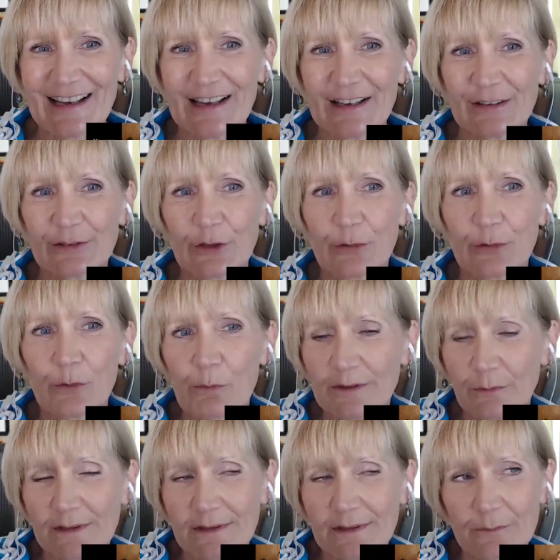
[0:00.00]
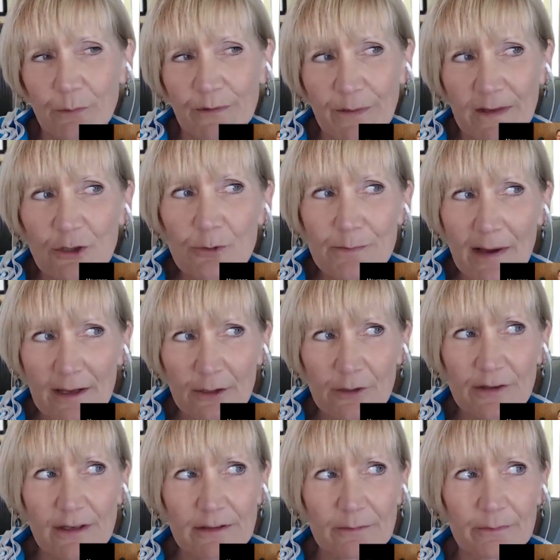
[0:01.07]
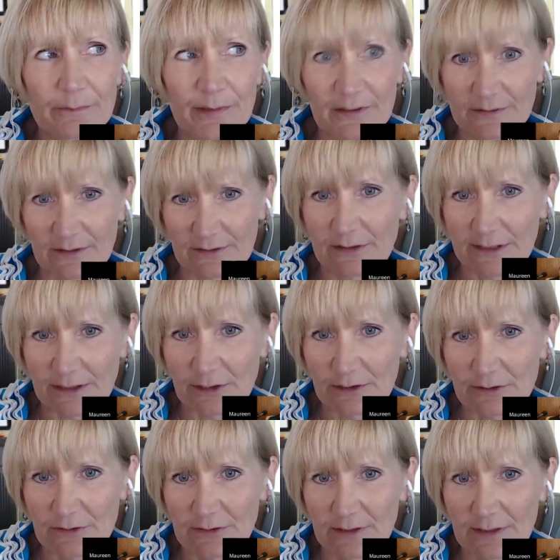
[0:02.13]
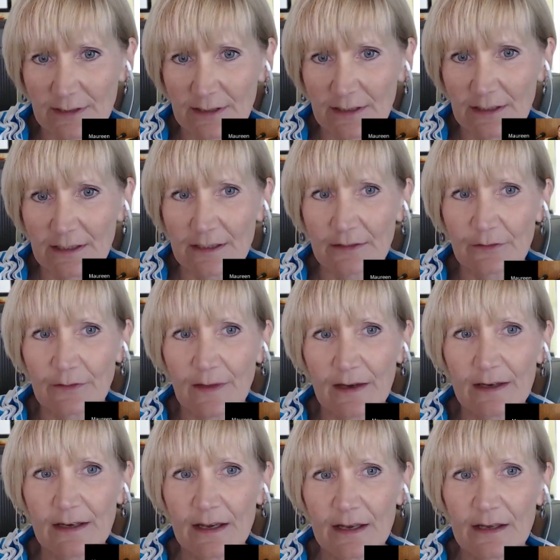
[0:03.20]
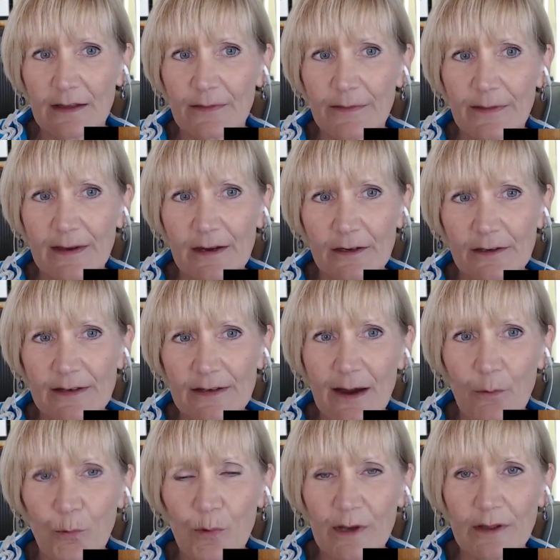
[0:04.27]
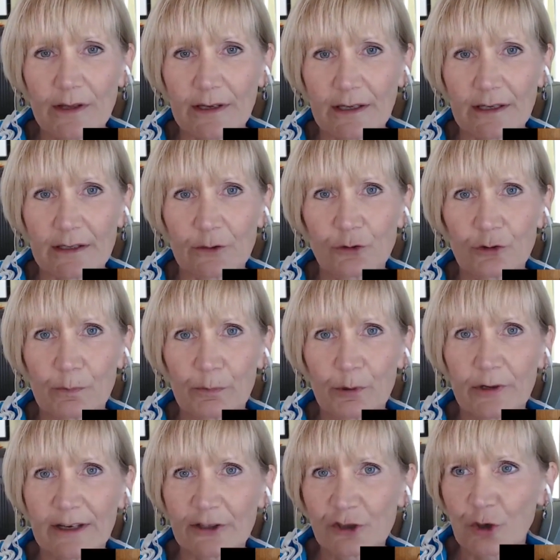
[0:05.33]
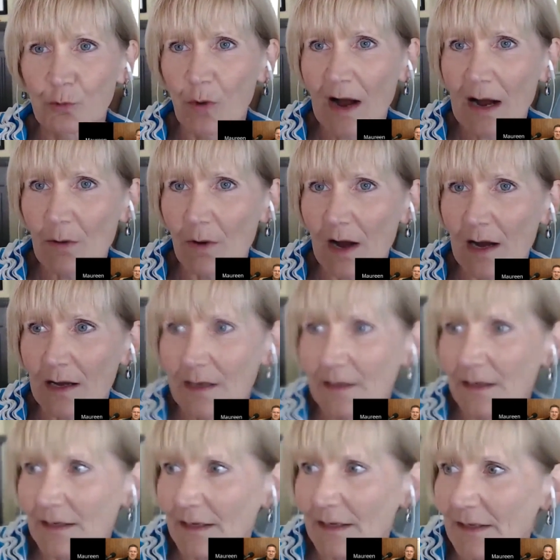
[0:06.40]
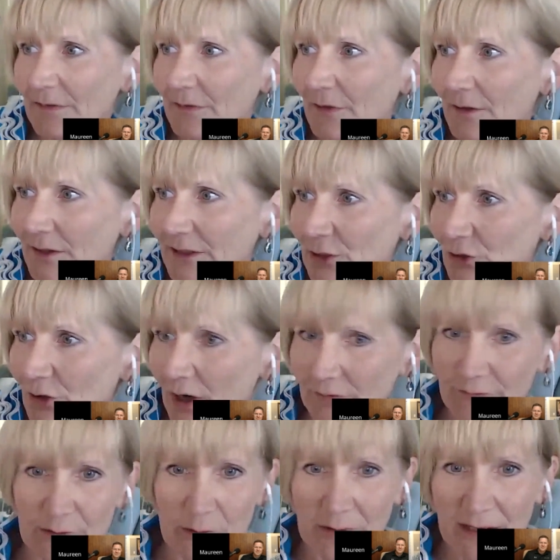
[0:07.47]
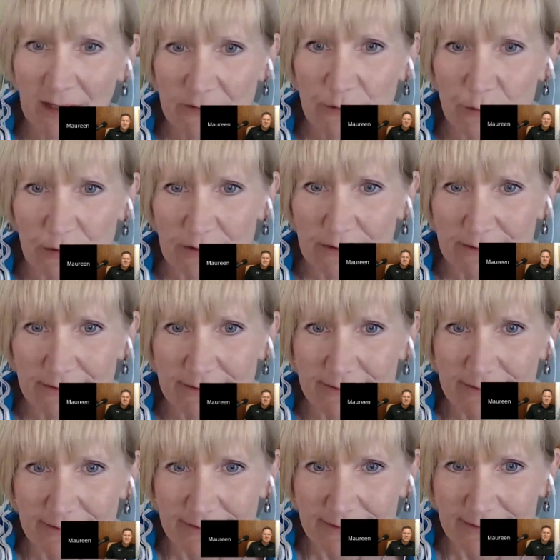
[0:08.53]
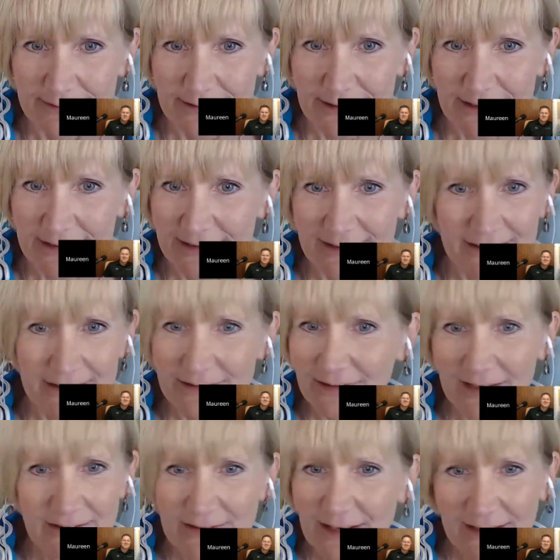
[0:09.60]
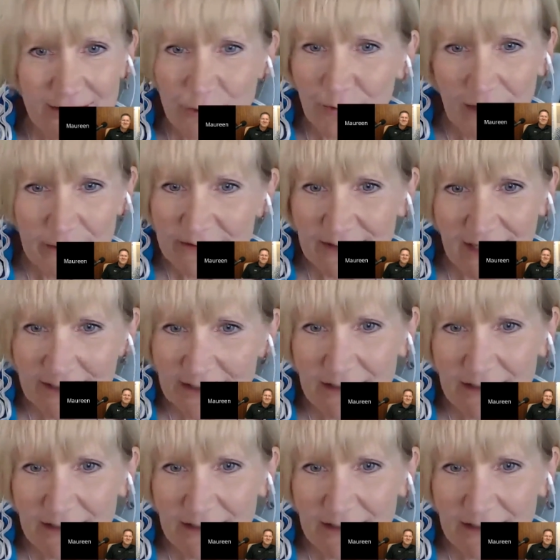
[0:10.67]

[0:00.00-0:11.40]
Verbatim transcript: So what what what they do better than business leaders is they they are not willing to put a chihuahua in the leader dog for the blind school. Mm-hmm. That's not chihuahua. It's not going